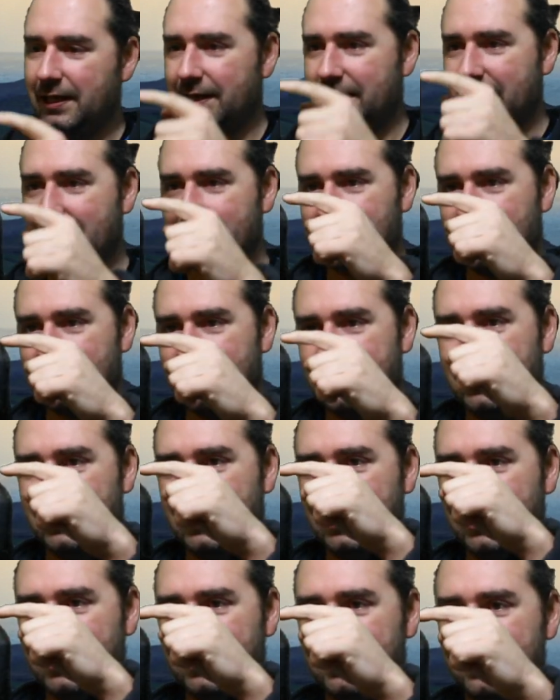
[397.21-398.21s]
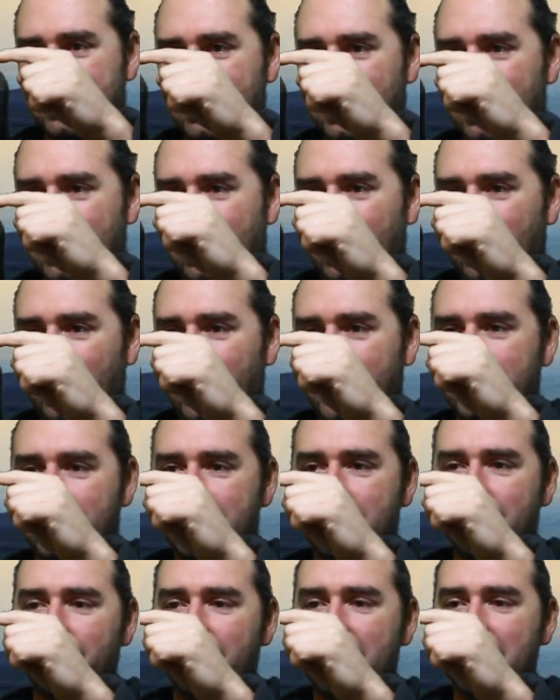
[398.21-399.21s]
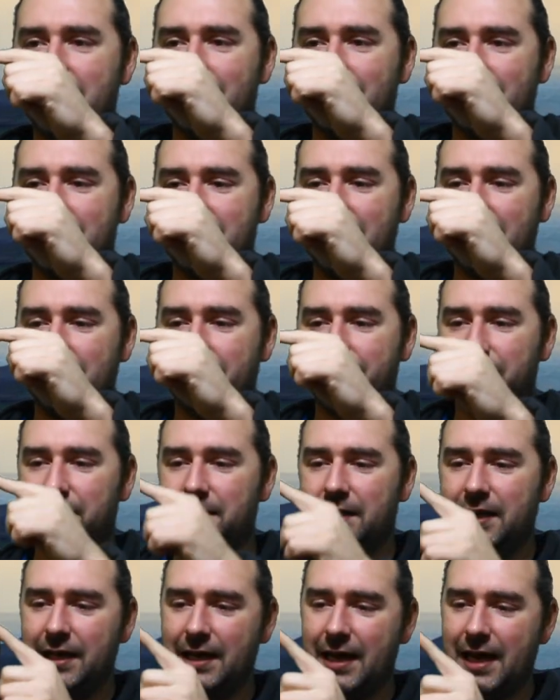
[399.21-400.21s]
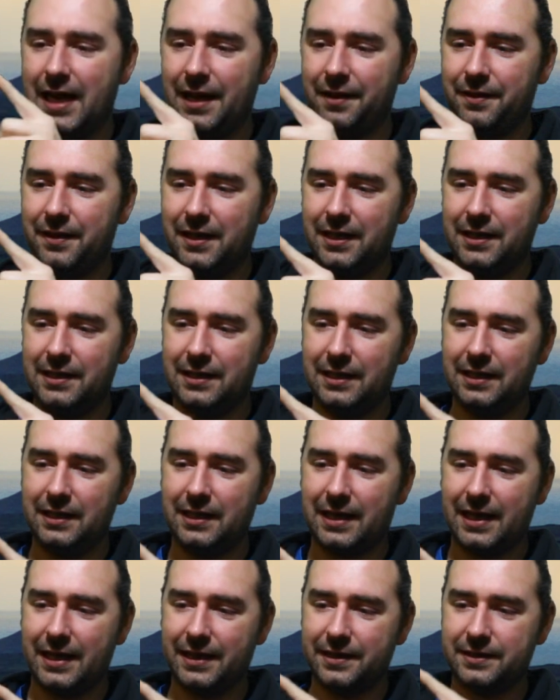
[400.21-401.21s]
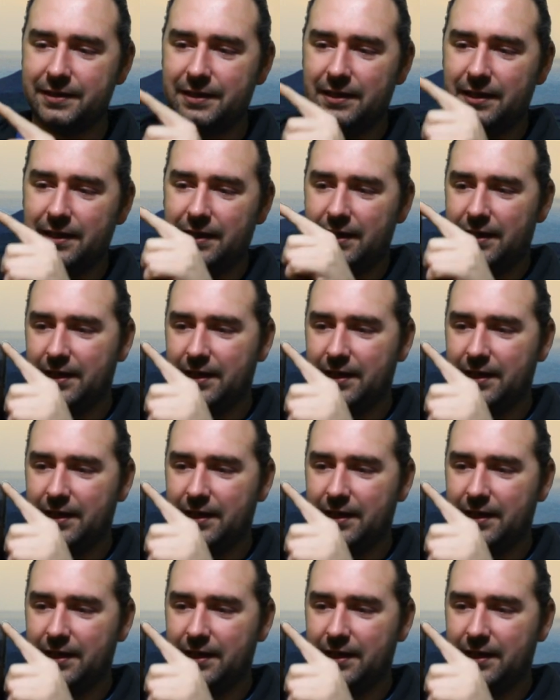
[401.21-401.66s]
It actually is light green and see-through here, and then it has,